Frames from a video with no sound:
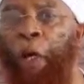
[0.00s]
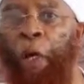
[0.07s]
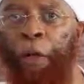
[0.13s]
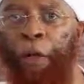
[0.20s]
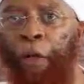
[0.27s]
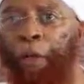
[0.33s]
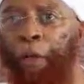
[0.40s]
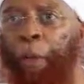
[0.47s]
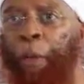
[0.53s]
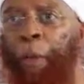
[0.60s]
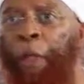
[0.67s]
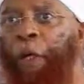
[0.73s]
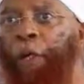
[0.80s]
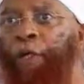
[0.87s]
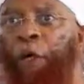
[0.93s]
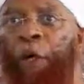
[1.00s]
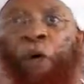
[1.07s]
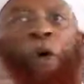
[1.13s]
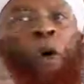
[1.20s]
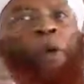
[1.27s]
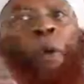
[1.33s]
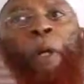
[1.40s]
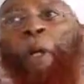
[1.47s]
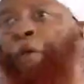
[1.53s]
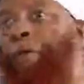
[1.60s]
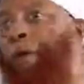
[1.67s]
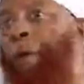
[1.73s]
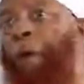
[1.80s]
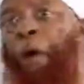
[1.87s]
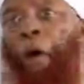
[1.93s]
a different religion or no
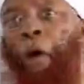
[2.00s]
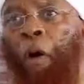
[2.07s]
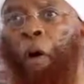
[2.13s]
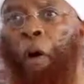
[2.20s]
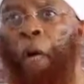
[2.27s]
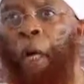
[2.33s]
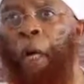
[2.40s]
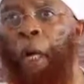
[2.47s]
religion at all.